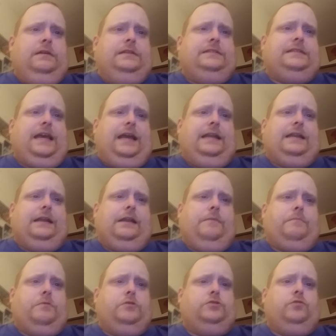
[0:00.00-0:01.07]
sank the
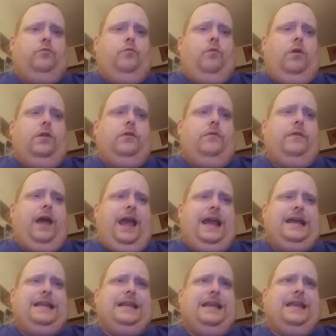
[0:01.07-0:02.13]
Clippers,
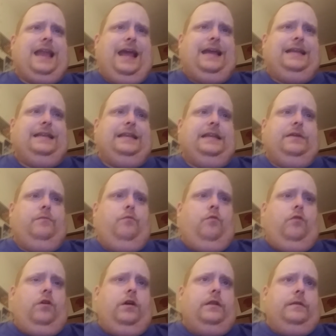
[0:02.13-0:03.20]

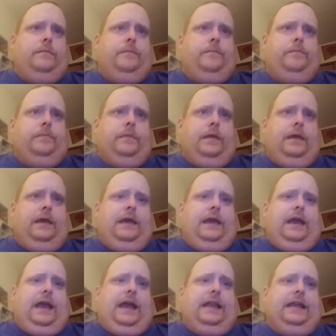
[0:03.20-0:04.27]
109-91.
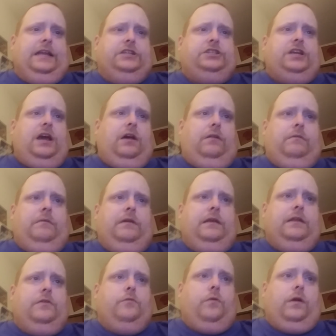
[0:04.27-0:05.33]
NHL
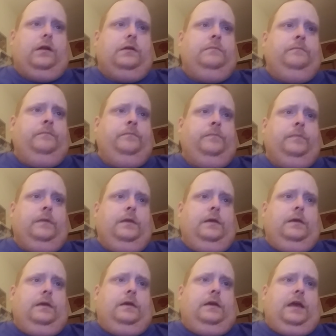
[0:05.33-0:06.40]
in Newark,
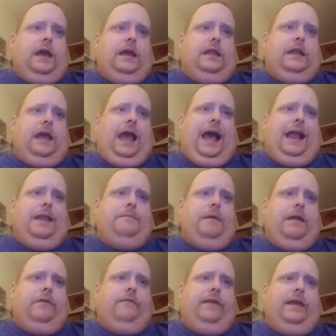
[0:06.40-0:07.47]
Adam
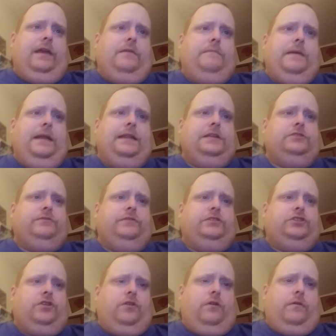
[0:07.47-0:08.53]
Henrique made his
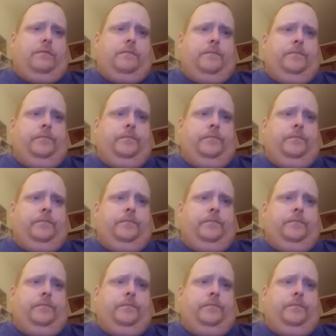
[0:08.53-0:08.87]
return